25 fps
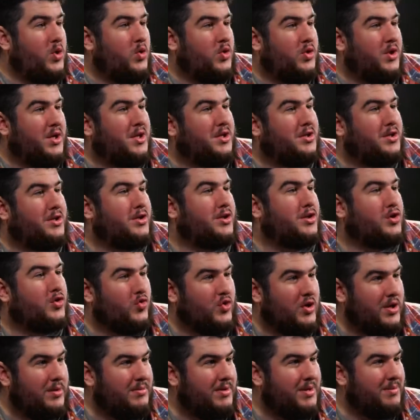do you think
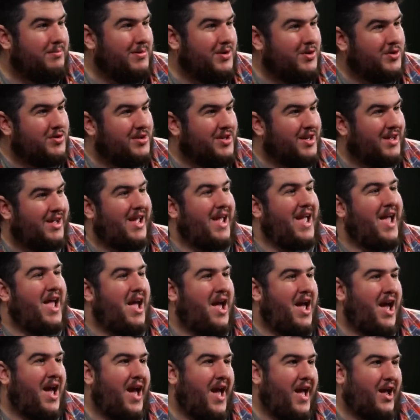streaming music
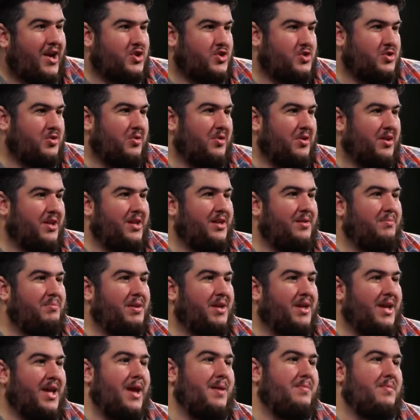actually
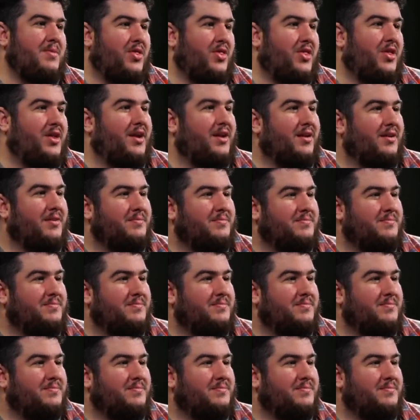became a thing?